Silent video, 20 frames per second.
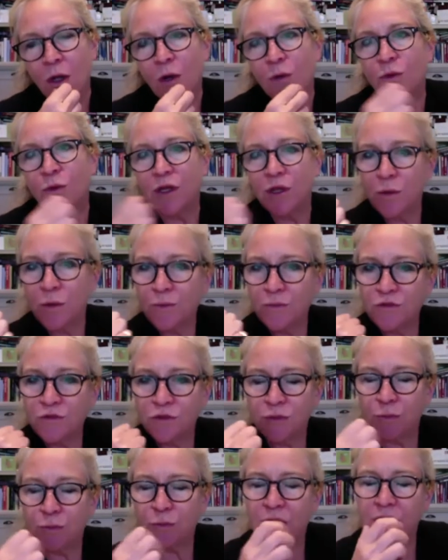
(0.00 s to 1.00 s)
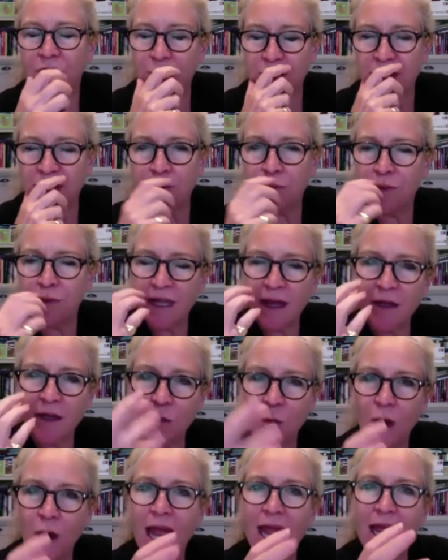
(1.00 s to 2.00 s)
were you was that, was that
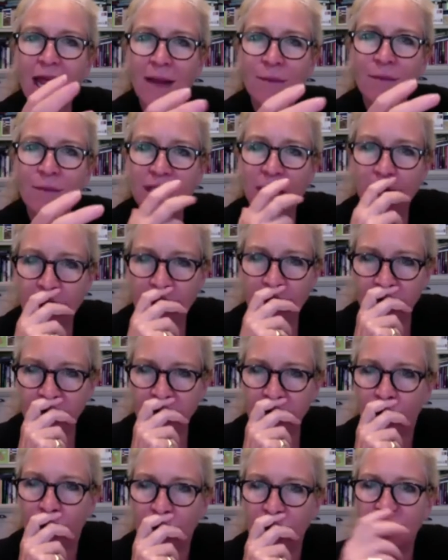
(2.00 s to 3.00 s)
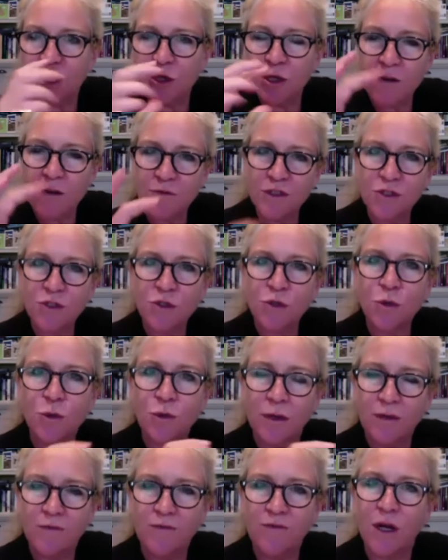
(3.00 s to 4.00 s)
your aim? Was that the or did you have the
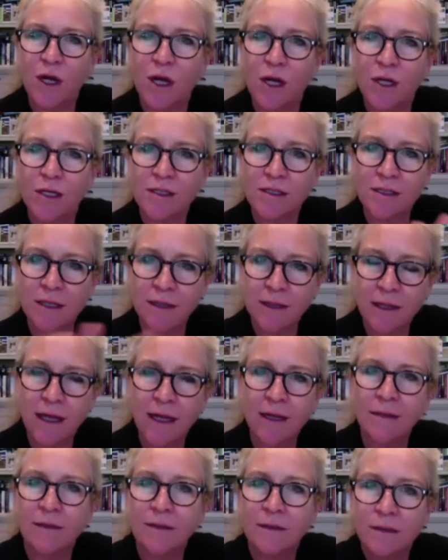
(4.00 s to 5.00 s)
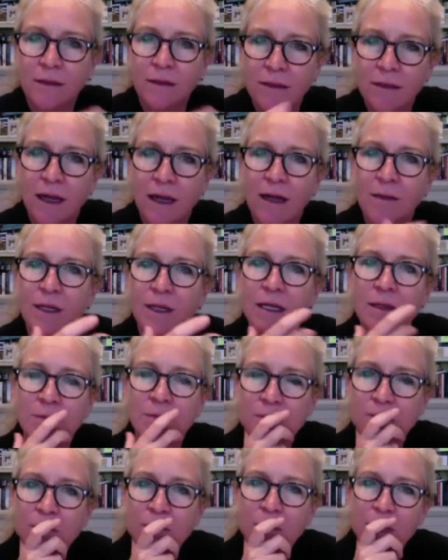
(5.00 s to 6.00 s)
story first and then? I mean,
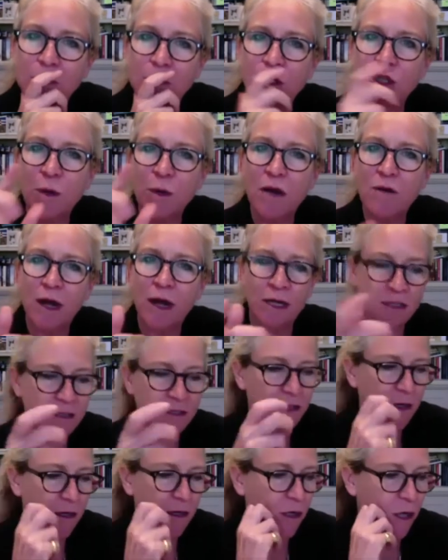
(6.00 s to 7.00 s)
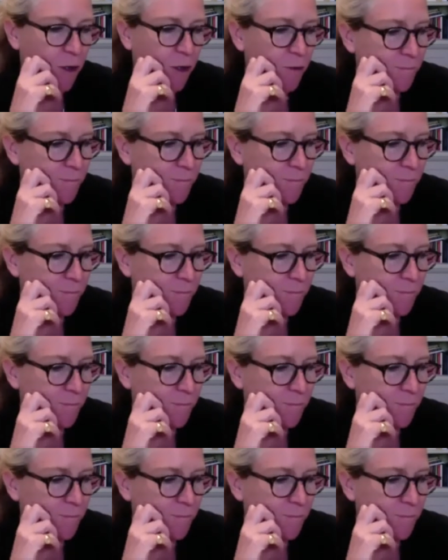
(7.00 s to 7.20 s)
which way around did that go?